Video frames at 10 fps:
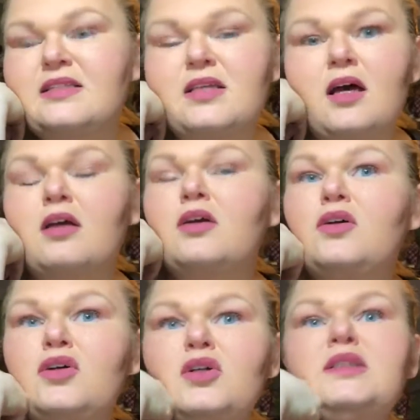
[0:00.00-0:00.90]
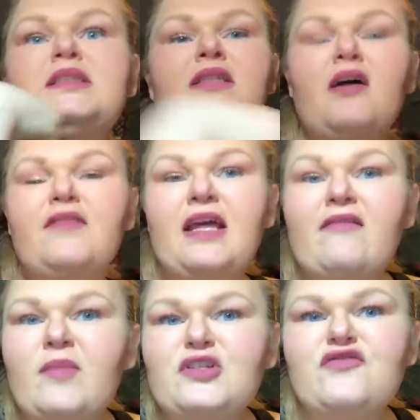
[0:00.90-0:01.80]
It's good stuff. And they
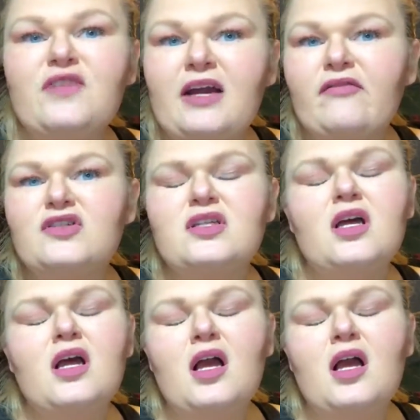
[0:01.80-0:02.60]
have a bunch of flavors.